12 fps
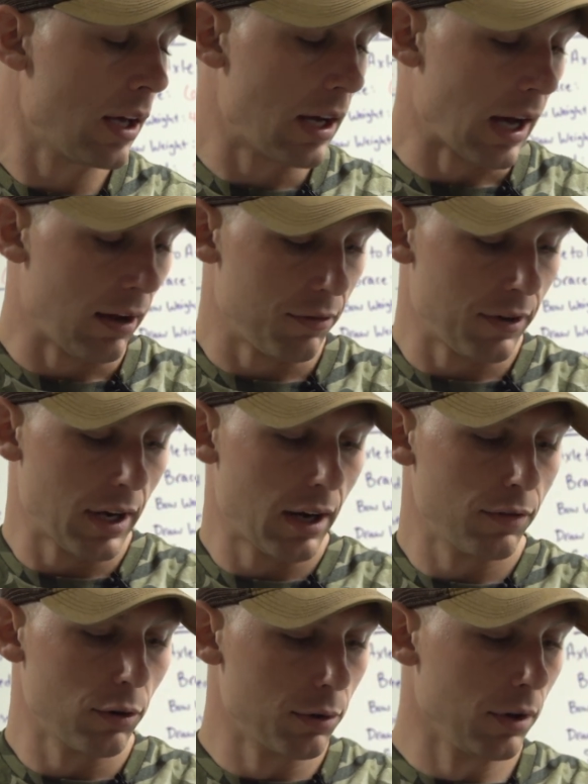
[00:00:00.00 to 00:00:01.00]
I've
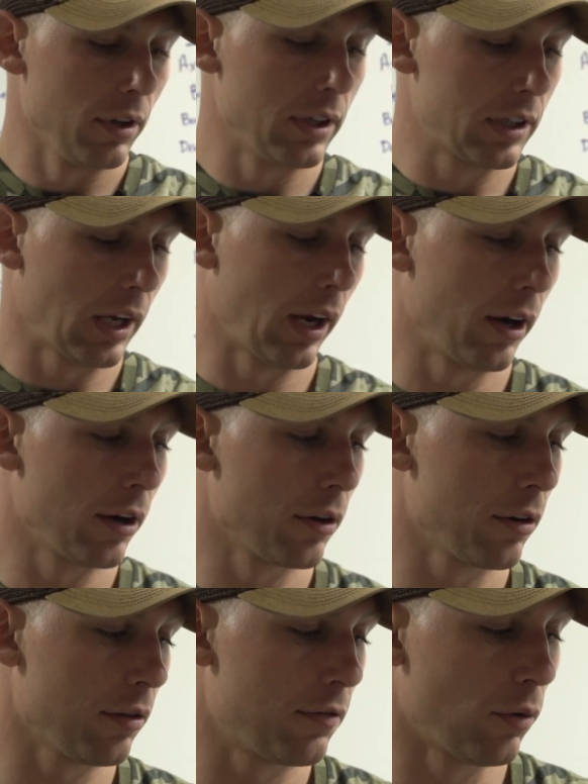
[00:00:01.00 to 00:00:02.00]
never really
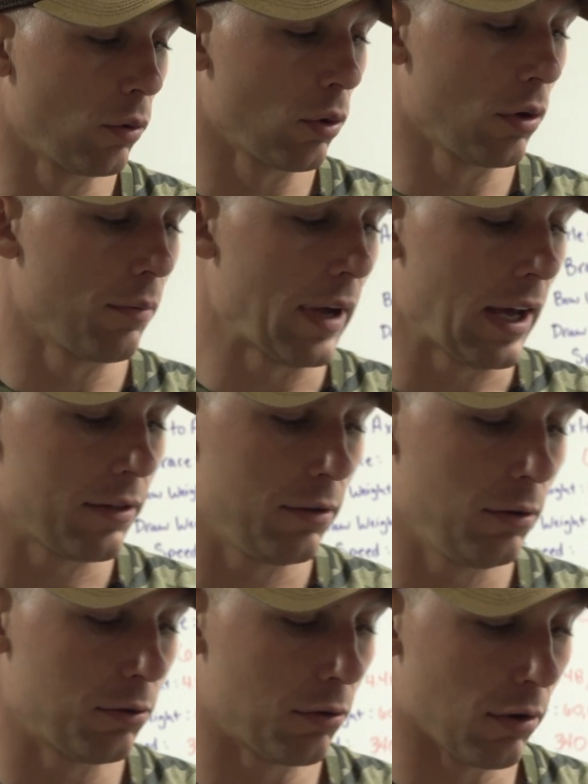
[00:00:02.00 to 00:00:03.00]
cared for
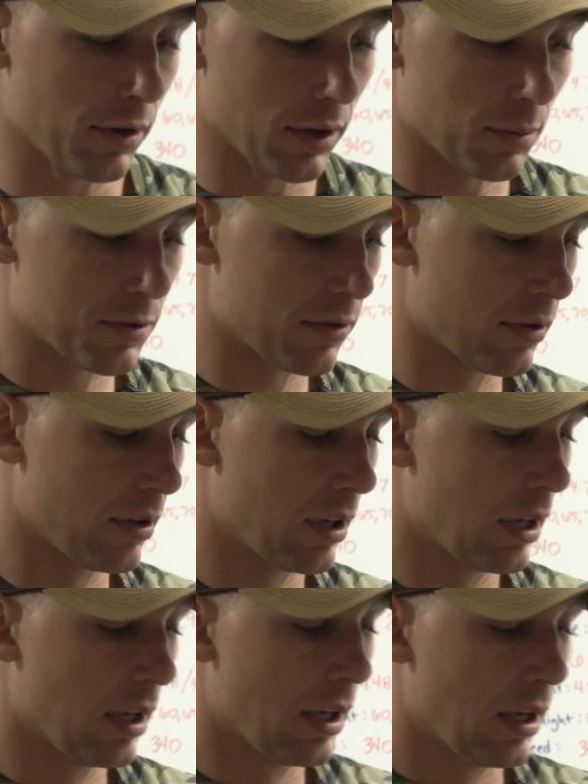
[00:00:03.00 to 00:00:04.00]
Mathews grips.
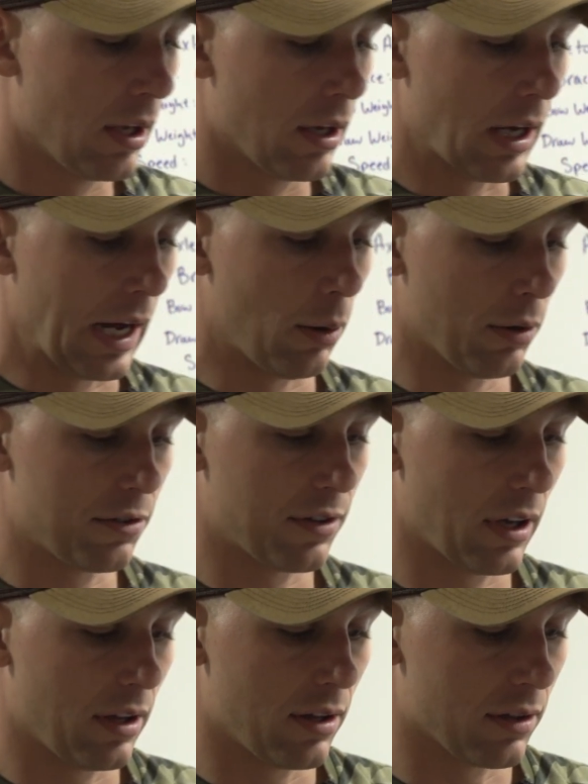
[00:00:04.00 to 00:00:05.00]
I would
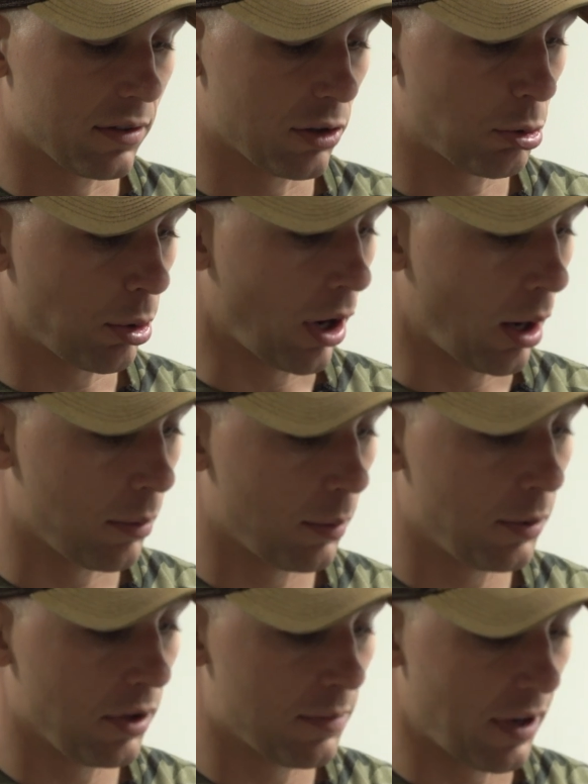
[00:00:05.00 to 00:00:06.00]
say this is
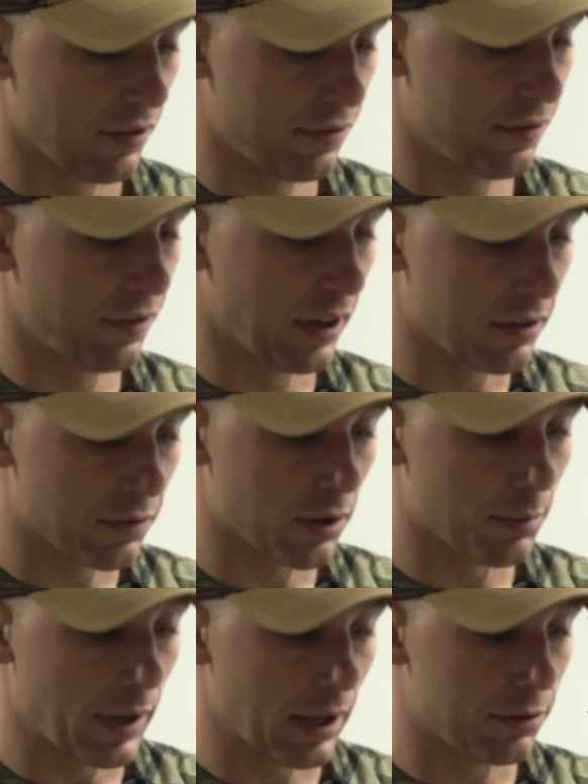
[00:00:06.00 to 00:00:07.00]
probably my
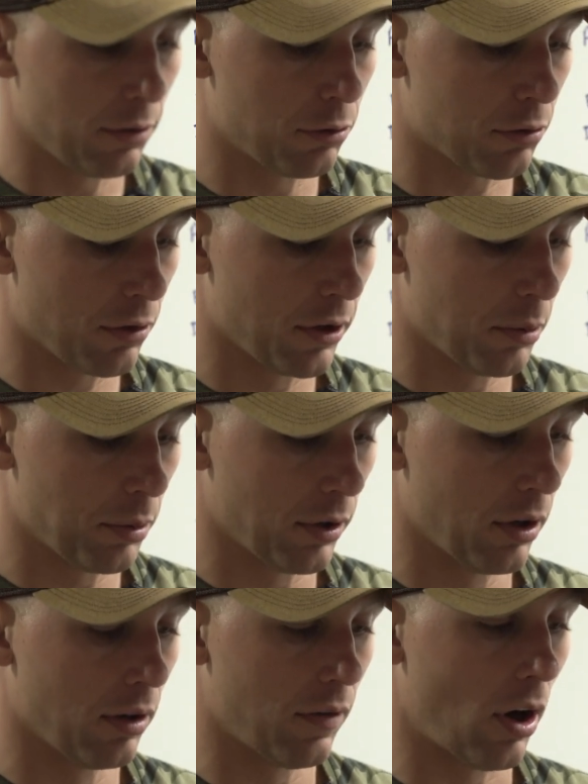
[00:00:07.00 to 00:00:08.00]
favorite Mathews grip
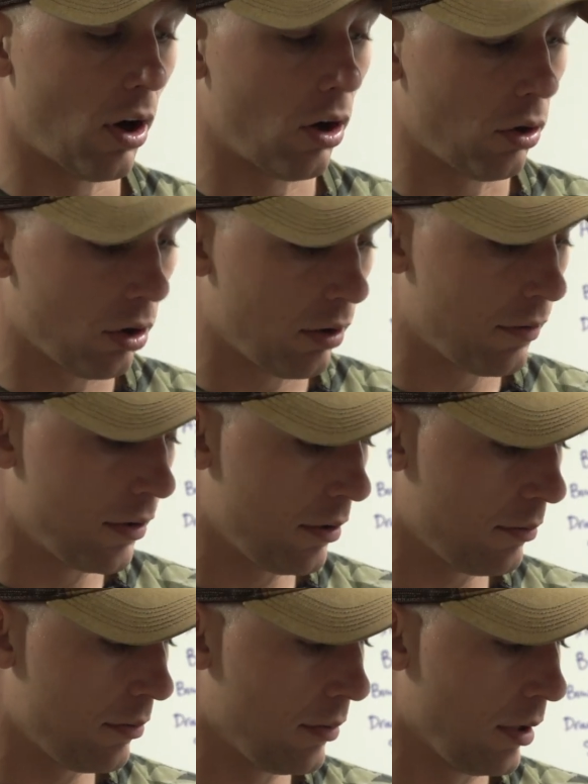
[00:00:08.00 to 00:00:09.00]
of all of them.